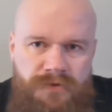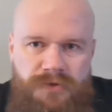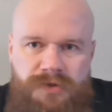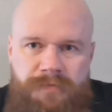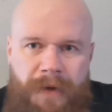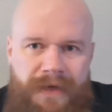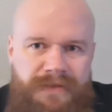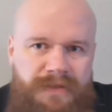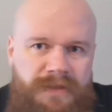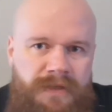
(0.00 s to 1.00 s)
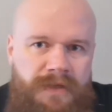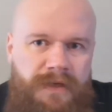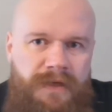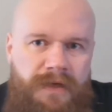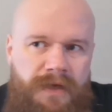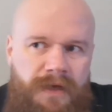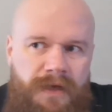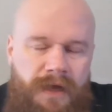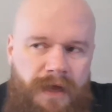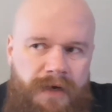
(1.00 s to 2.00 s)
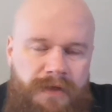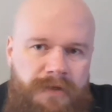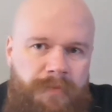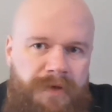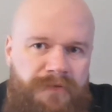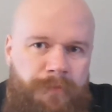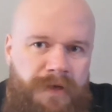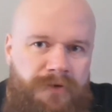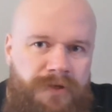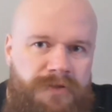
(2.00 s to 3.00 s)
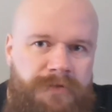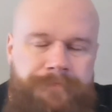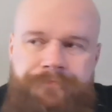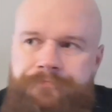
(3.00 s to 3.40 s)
spice, and a little bit of bitterness.